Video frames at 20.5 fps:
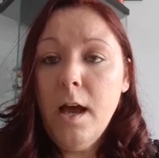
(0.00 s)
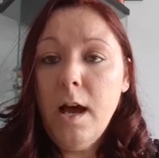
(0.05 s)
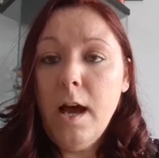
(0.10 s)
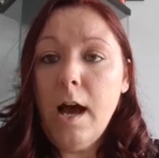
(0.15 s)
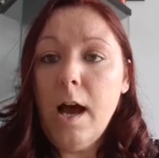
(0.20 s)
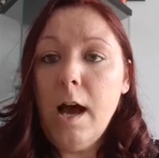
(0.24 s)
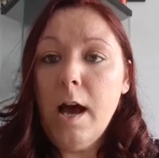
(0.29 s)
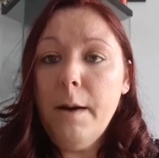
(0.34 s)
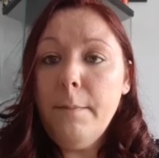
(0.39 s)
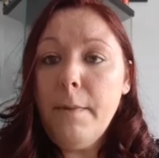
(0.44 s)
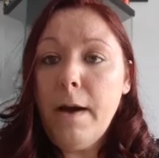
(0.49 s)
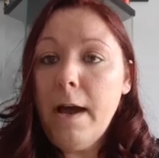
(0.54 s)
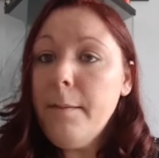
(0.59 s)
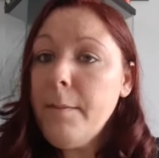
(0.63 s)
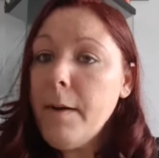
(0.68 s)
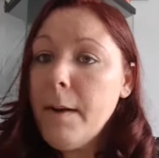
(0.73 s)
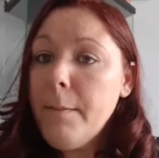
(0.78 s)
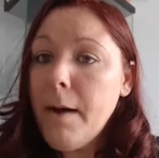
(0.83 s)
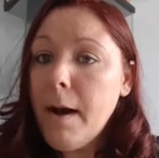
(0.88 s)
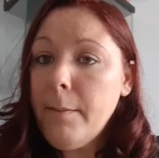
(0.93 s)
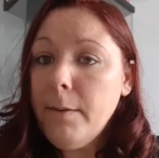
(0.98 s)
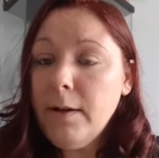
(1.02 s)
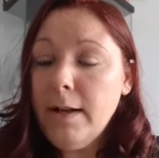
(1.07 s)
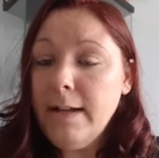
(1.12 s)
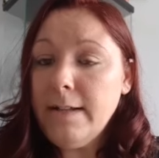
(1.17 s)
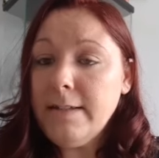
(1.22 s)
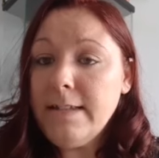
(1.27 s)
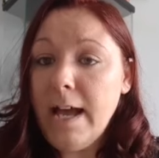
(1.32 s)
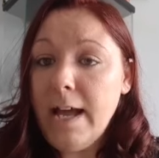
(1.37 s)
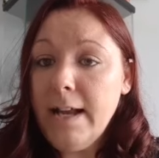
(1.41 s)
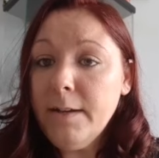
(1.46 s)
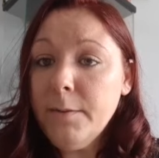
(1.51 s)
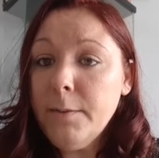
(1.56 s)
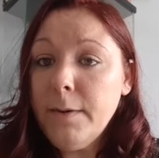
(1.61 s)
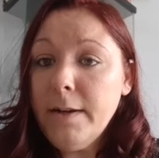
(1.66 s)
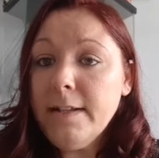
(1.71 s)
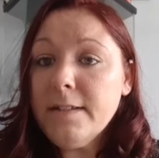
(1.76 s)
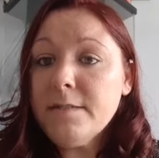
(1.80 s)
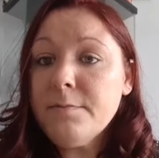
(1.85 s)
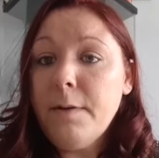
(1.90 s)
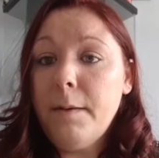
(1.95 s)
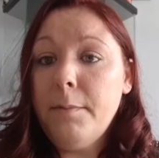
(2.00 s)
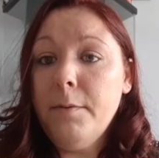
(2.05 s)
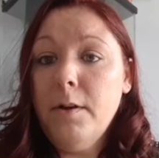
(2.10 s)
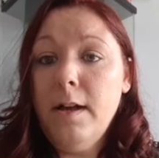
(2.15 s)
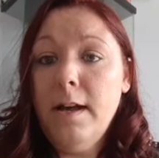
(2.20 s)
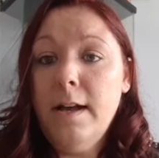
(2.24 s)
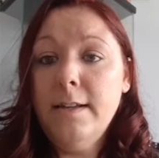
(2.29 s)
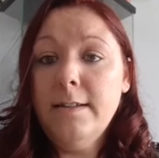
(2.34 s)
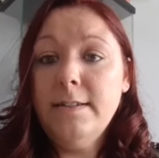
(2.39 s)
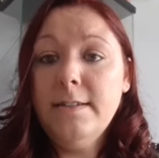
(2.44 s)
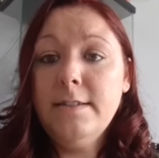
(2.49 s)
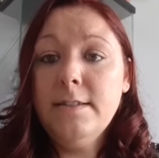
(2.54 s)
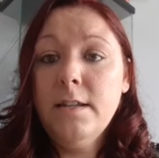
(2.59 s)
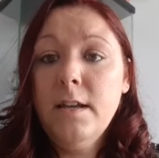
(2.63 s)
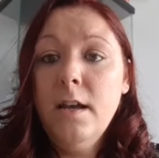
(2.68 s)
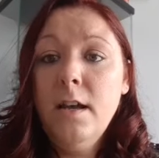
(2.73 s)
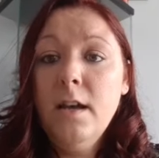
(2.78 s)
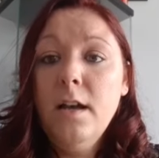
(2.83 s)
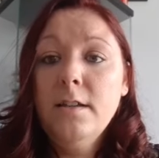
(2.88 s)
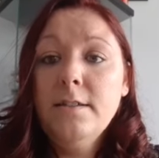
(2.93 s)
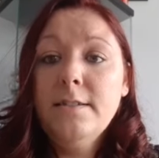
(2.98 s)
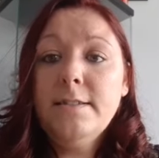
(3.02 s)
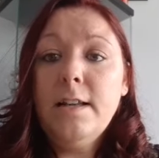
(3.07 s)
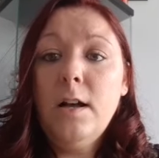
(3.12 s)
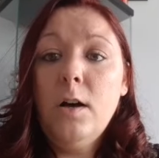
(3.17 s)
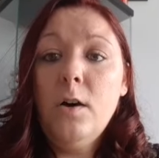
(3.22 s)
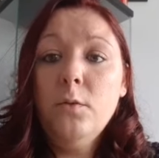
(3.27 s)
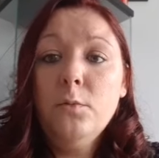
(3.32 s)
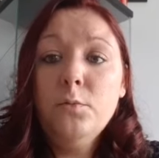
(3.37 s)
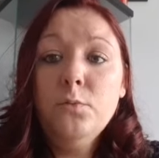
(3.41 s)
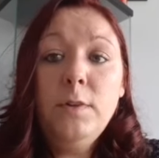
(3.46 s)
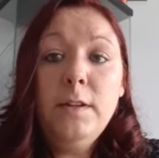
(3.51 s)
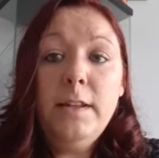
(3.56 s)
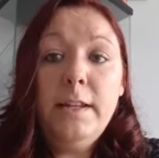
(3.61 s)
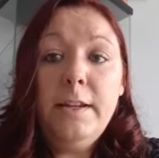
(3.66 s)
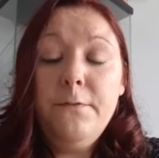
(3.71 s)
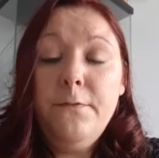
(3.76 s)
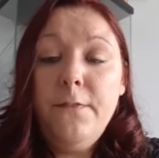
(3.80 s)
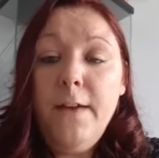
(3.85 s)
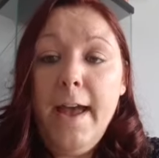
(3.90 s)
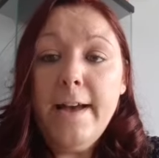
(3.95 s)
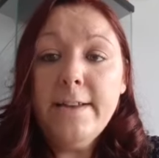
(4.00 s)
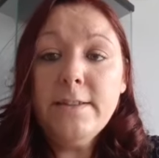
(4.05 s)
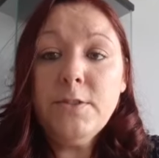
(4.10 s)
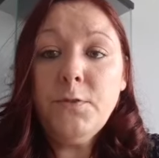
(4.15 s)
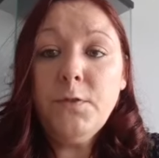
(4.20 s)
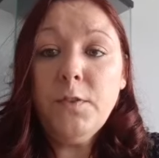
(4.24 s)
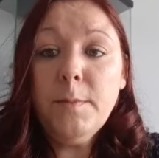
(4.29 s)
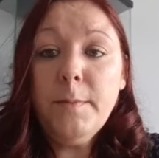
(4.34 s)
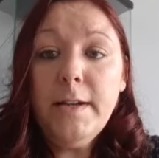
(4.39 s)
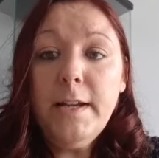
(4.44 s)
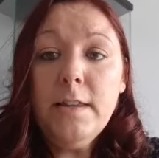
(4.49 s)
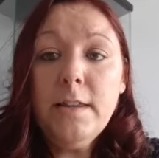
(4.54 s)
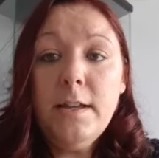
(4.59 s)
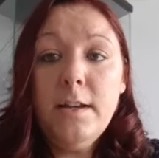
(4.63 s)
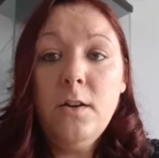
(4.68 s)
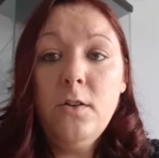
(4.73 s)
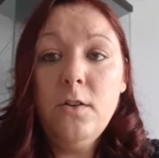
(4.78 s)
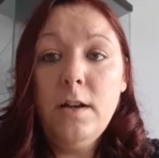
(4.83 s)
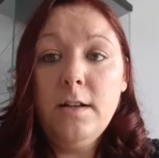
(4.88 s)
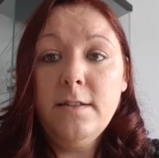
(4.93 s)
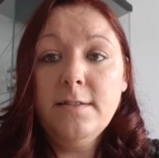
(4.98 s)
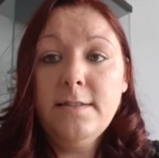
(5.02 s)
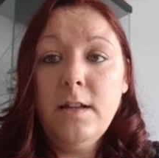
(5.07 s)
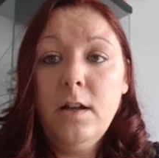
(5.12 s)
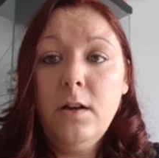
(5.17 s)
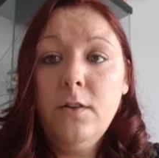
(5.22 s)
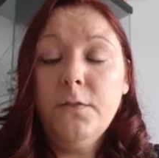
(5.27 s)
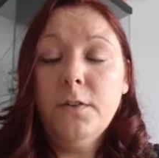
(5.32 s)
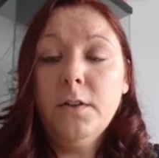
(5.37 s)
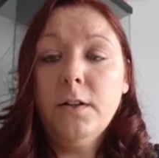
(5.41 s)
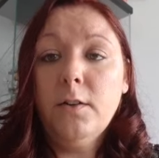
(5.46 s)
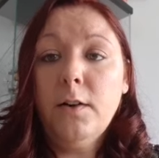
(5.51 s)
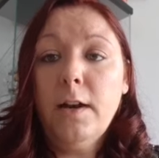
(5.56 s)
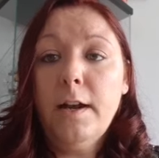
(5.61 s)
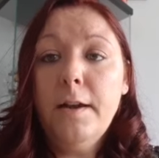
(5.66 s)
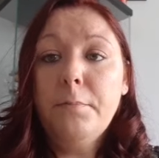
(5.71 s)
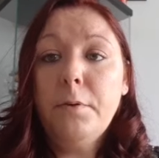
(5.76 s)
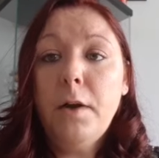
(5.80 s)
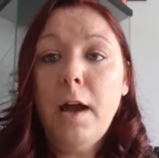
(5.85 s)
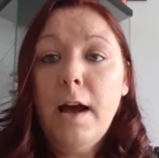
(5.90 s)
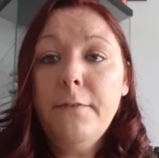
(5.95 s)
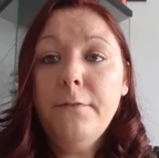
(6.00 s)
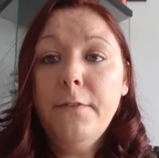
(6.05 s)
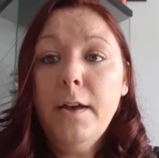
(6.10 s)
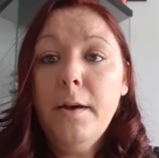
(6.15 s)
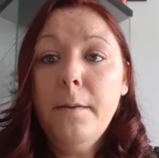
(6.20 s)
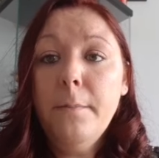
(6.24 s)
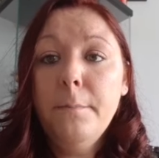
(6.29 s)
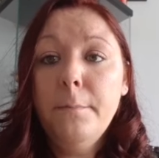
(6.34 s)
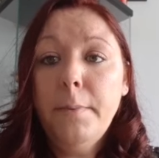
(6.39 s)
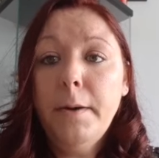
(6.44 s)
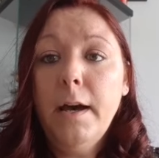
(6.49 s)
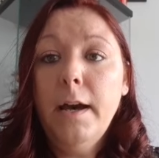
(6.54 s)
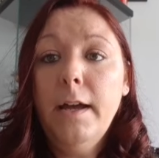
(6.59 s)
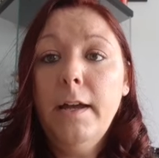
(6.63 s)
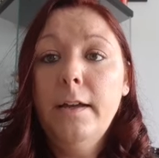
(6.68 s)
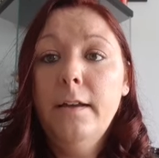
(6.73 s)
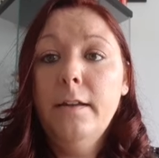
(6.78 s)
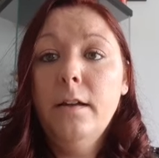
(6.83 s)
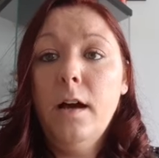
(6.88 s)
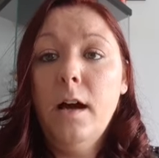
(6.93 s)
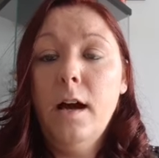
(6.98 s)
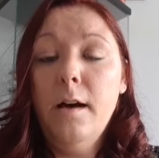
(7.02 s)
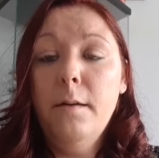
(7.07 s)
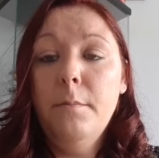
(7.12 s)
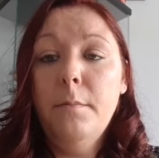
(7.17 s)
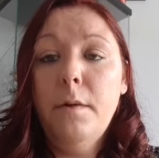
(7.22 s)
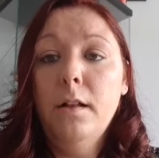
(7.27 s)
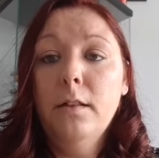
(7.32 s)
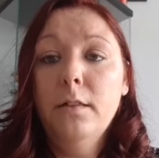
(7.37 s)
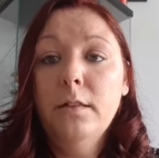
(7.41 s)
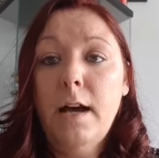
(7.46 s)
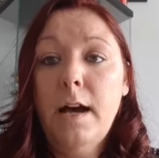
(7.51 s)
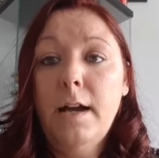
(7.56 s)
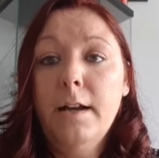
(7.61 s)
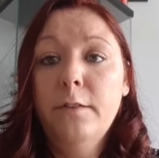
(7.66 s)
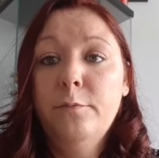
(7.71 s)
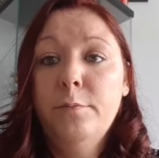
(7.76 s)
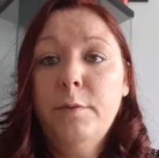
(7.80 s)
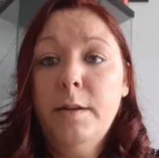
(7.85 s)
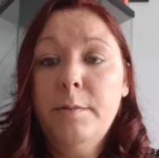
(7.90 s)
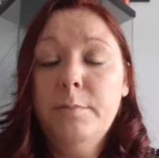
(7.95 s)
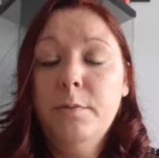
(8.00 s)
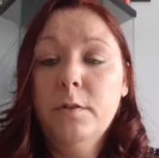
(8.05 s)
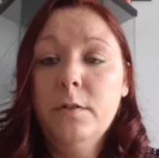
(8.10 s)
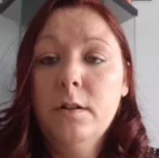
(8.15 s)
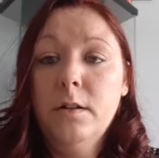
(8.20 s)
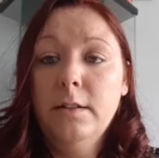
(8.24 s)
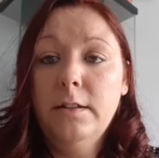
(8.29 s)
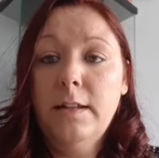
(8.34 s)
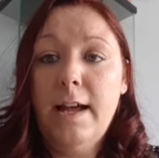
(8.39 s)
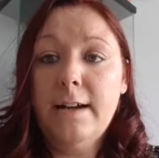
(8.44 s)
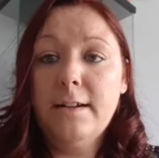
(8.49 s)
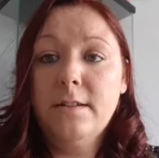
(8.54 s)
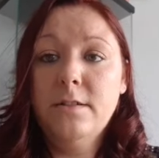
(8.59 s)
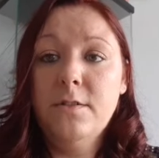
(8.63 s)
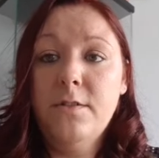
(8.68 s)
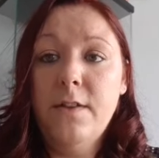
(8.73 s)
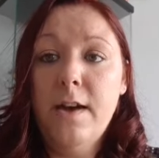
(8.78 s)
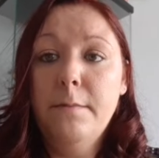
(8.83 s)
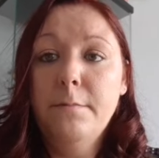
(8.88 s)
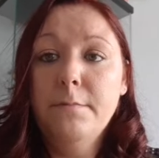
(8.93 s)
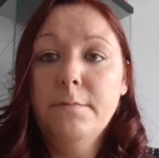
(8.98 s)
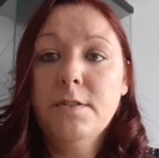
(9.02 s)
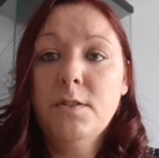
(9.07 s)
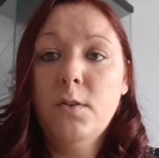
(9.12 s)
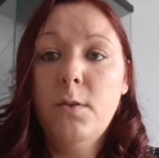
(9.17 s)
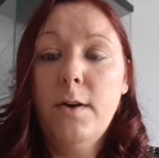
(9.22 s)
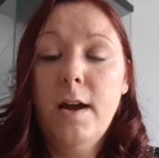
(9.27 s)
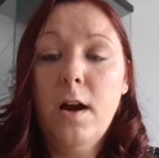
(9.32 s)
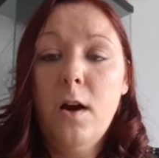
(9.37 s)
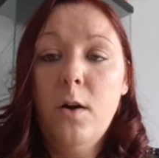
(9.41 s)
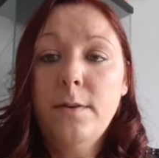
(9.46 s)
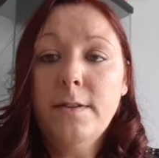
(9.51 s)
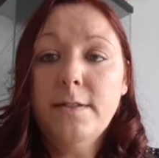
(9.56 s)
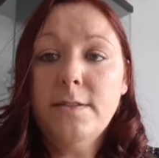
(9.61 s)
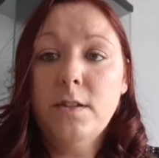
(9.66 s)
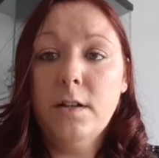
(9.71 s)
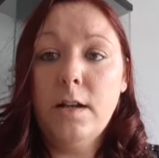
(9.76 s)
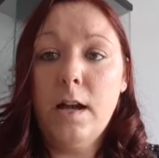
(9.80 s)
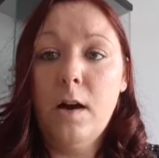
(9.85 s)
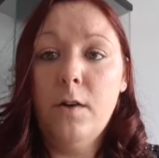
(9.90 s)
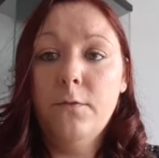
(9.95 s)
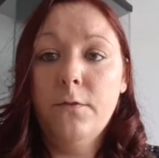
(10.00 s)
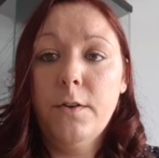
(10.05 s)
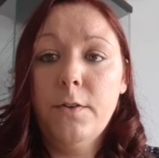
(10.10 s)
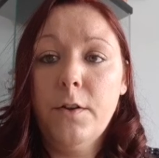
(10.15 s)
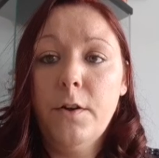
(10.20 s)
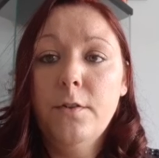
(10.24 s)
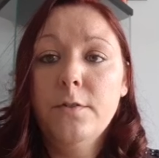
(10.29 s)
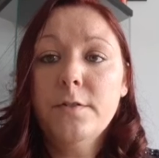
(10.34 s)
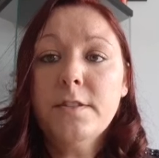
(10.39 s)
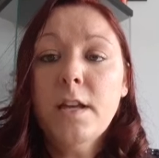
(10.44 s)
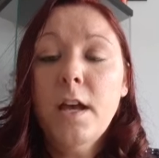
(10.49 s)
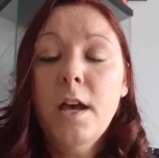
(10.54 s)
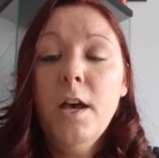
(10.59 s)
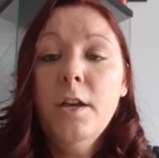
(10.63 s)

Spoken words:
I buy bobbleheads anyways. Bobbleheads sell really fast for me. They don't all sell for a great profit, but a lot of people collect them. So I always look out for those.